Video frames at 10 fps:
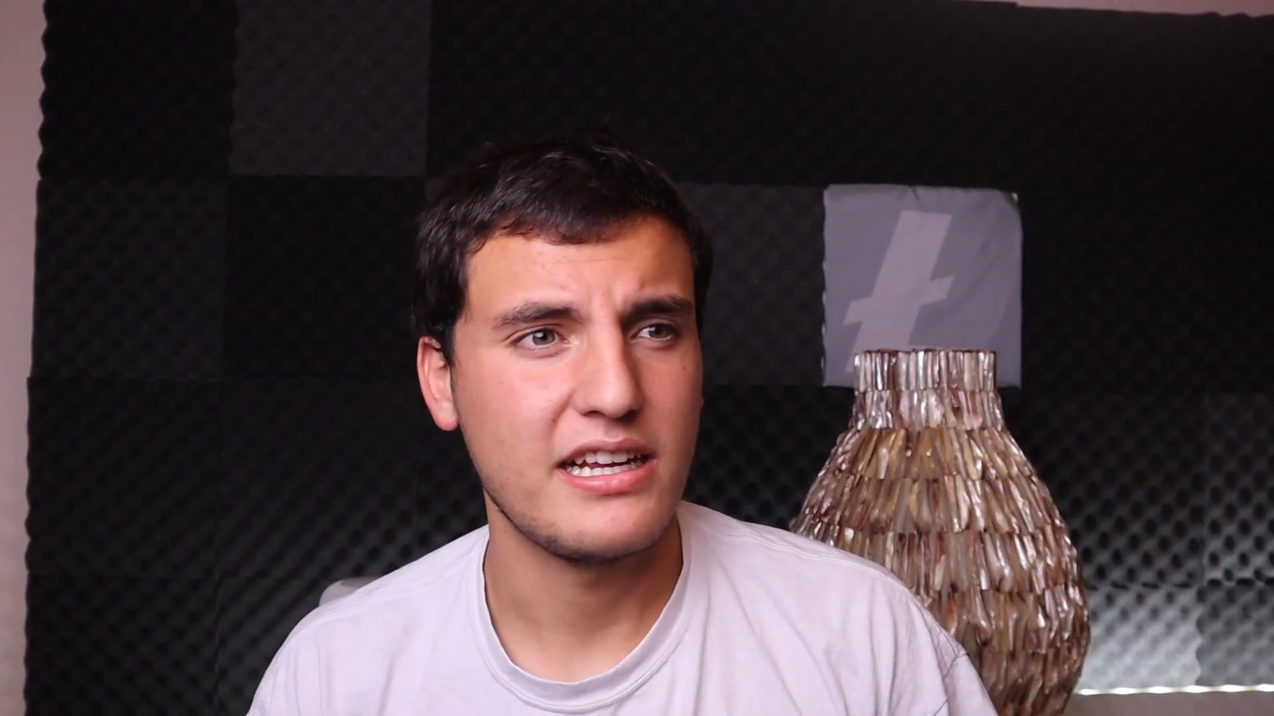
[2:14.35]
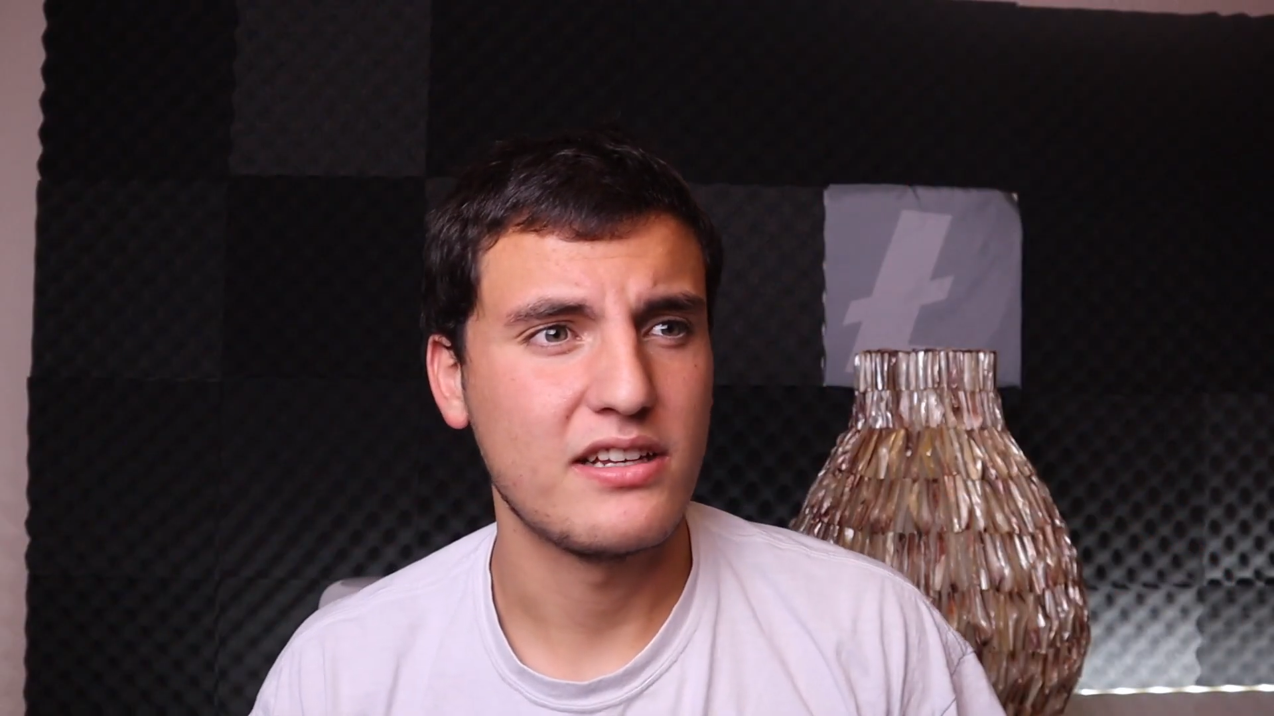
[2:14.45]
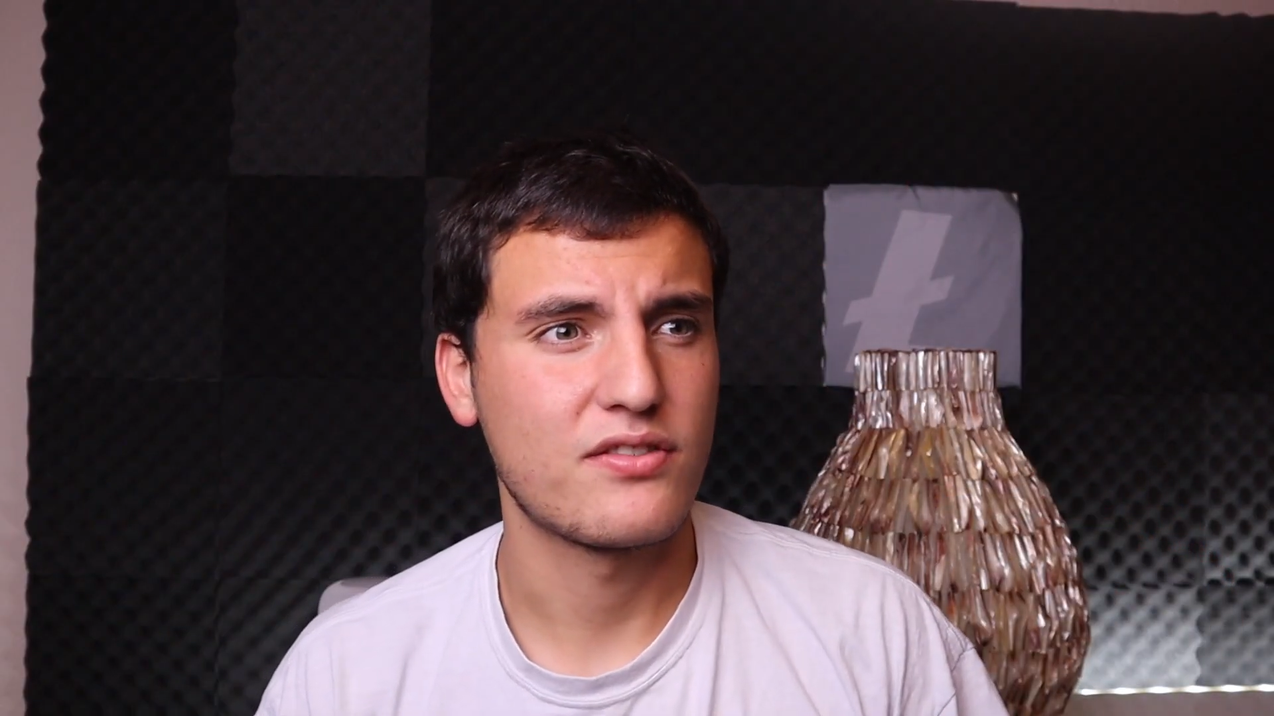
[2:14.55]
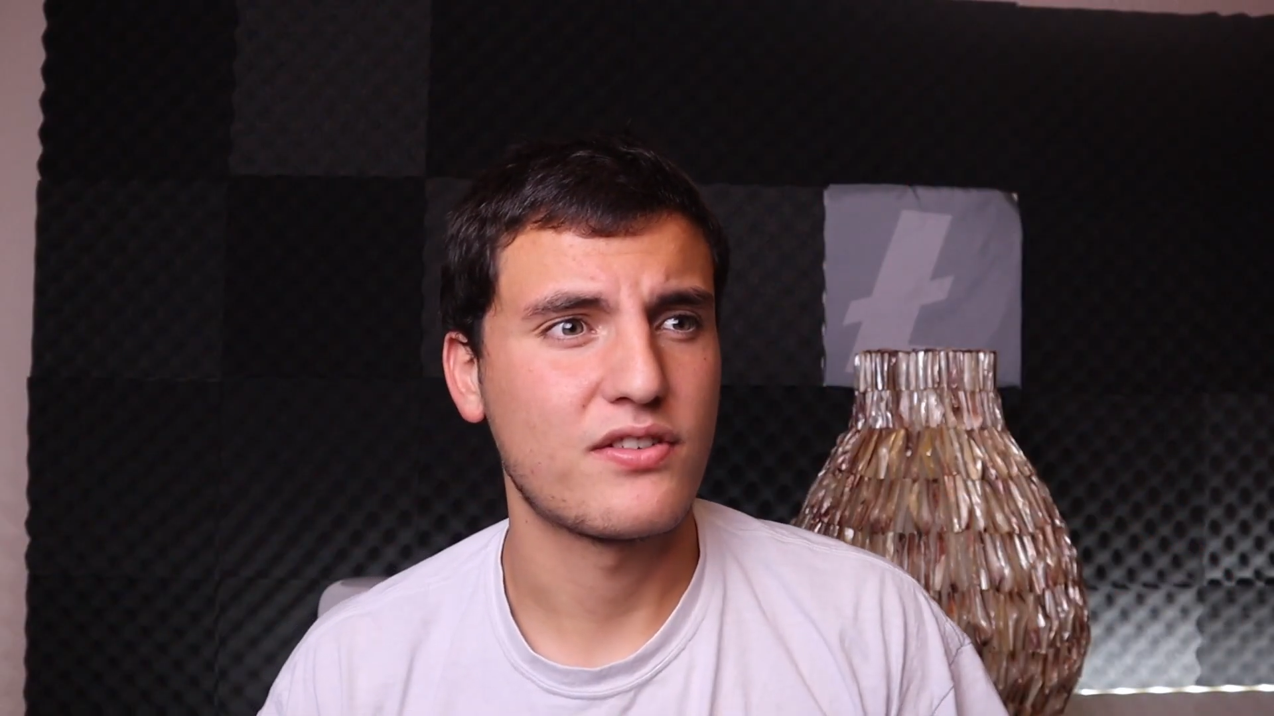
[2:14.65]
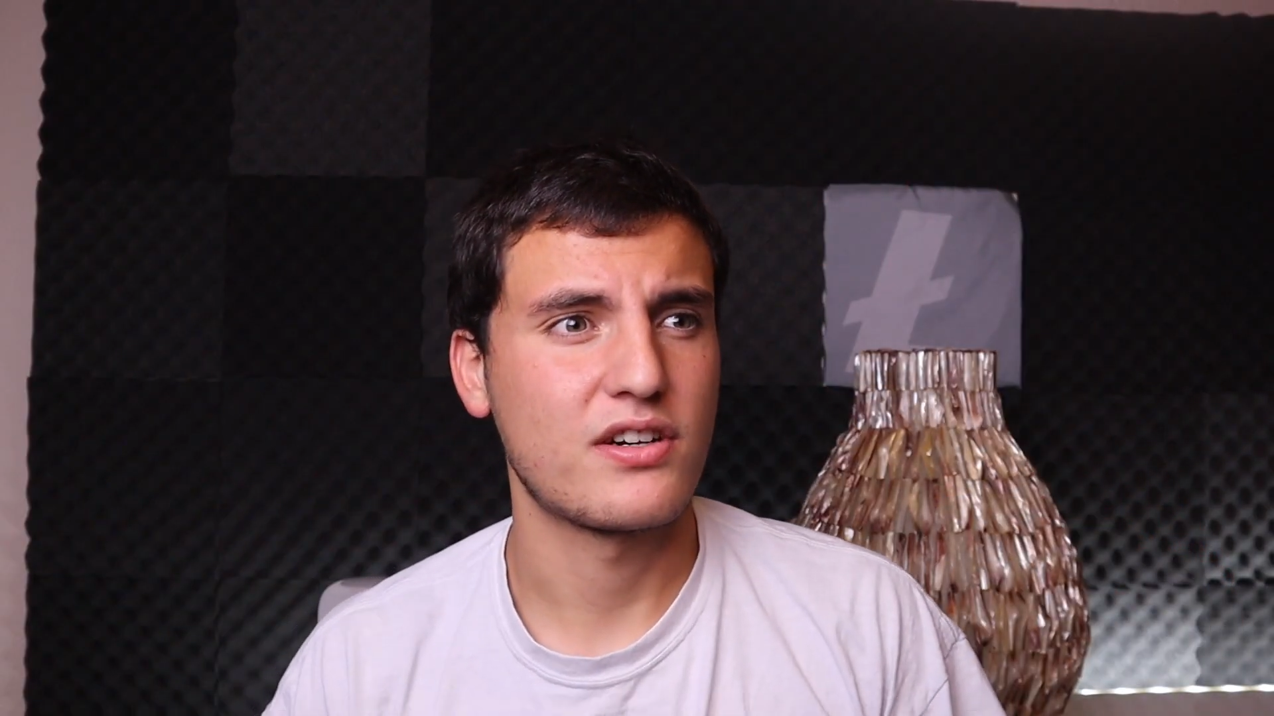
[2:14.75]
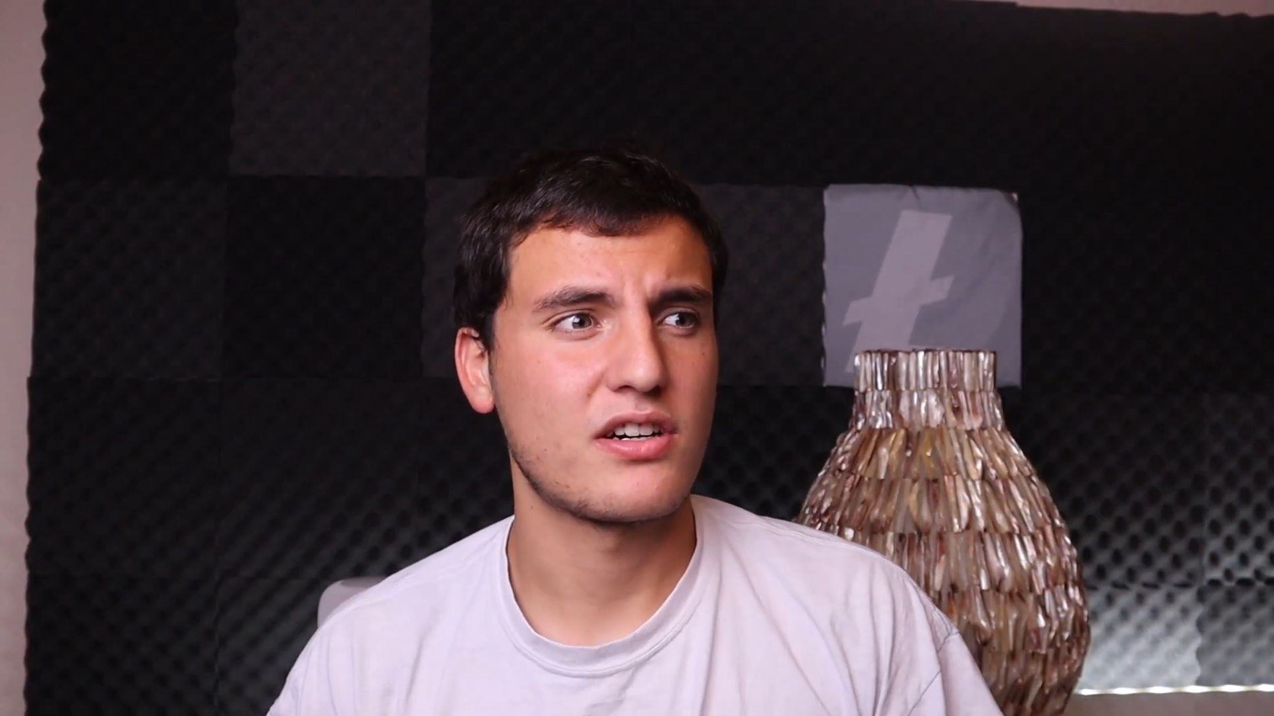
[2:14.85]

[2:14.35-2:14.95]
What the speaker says: is for